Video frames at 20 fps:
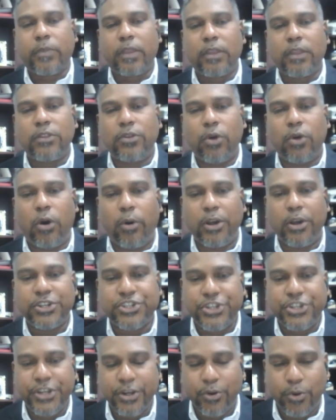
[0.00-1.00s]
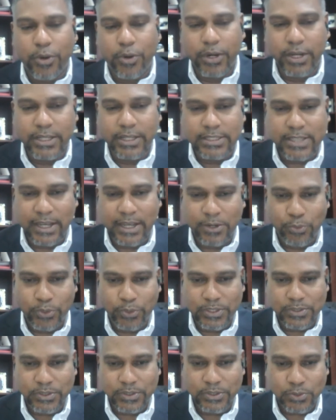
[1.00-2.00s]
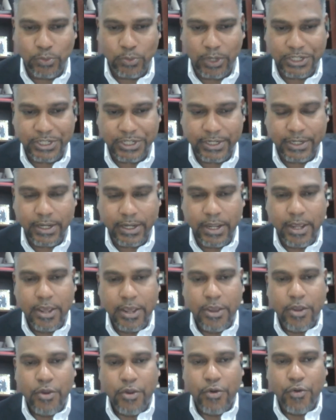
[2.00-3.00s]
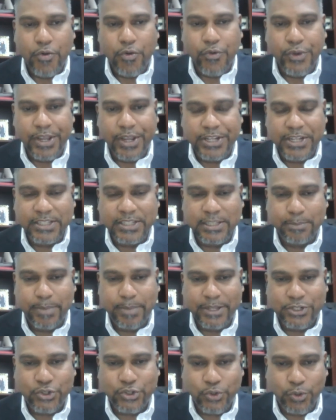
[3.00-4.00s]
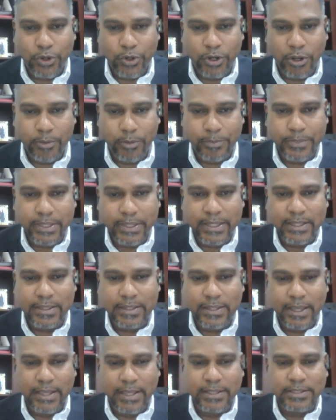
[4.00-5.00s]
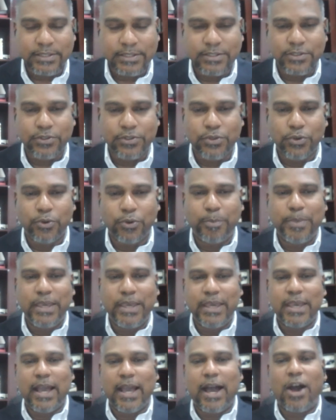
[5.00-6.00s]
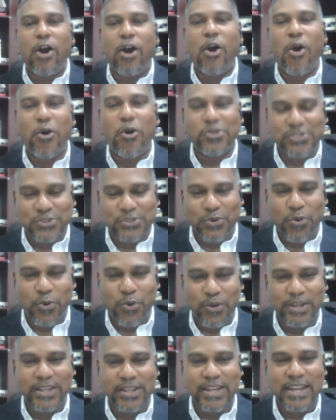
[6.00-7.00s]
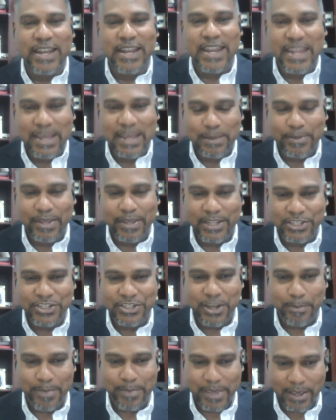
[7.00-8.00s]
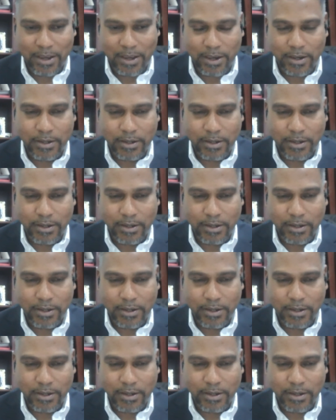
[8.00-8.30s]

to our shareholders and who is watching, Regency Petroleum intends to be a household name in Jamaica.